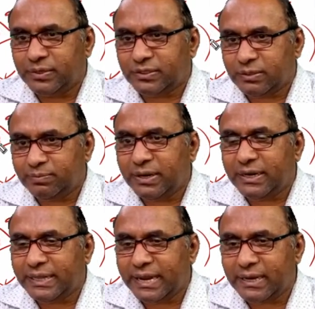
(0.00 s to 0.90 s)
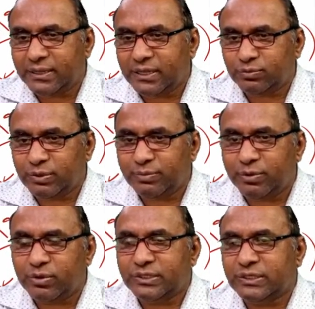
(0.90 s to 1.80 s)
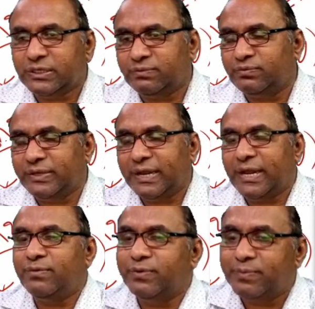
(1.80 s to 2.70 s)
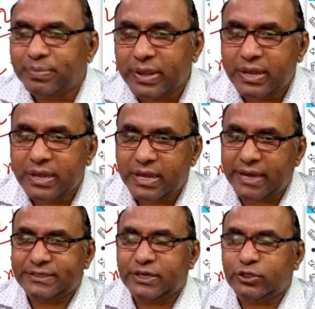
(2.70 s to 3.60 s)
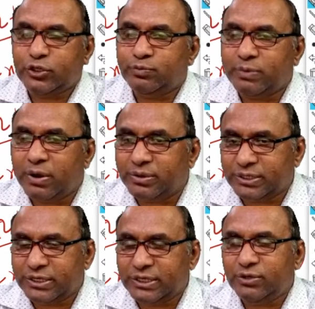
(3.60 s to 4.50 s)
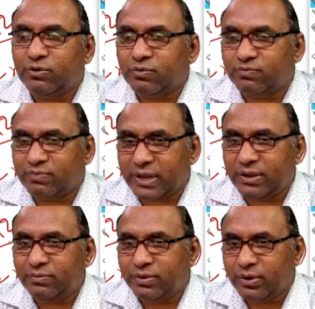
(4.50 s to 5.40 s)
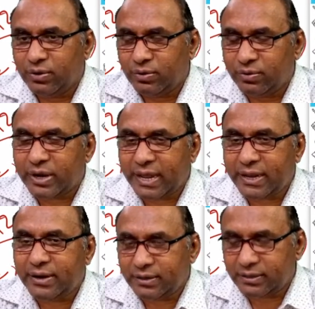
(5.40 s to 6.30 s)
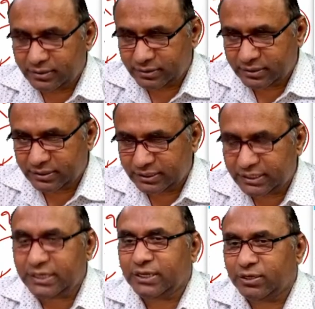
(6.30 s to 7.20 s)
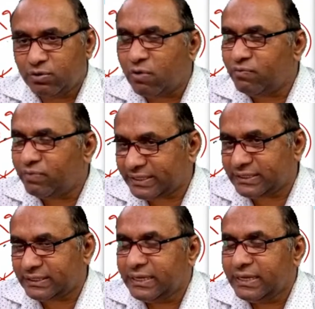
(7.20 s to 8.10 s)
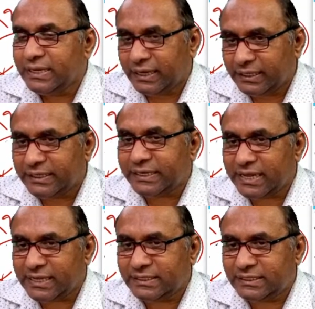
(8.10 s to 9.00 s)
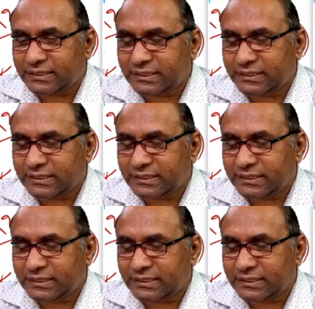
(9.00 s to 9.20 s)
simpler than this one, because if we have x raised to power 3 or 5 or higher degree of x, in that case